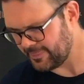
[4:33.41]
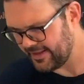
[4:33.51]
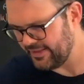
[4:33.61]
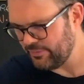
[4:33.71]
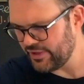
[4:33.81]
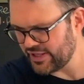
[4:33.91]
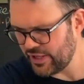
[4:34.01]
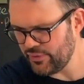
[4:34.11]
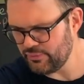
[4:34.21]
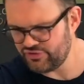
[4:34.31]
And then we're going to
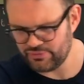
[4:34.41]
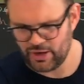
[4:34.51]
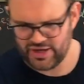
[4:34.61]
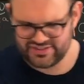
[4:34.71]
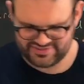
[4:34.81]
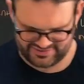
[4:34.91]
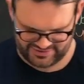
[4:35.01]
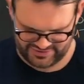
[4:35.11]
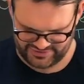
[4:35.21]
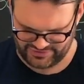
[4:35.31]
go in with some
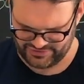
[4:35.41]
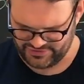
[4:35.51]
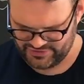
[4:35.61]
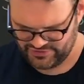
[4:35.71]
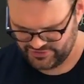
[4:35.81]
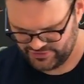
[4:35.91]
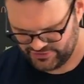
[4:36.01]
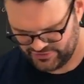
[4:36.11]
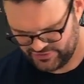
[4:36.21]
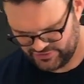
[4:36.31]
ice.
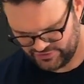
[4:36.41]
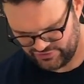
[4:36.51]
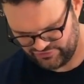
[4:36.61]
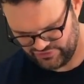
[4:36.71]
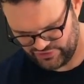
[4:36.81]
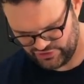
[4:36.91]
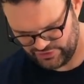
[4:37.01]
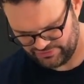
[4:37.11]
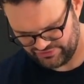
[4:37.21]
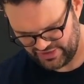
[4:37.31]
Good few
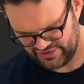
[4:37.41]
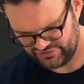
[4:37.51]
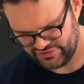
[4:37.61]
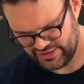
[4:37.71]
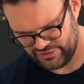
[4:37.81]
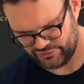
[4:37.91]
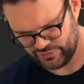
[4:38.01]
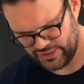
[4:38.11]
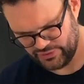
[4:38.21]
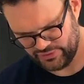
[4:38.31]
cubes of ice in there as
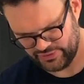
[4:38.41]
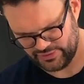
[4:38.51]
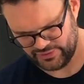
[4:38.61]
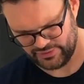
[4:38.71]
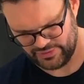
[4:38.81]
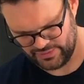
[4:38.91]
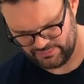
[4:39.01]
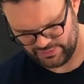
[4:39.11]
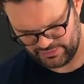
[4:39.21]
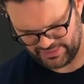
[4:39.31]
well.
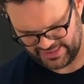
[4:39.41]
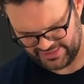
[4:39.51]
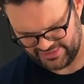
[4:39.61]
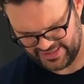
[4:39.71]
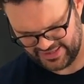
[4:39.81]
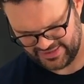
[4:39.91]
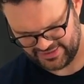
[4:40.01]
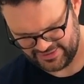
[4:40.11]
Block that in there.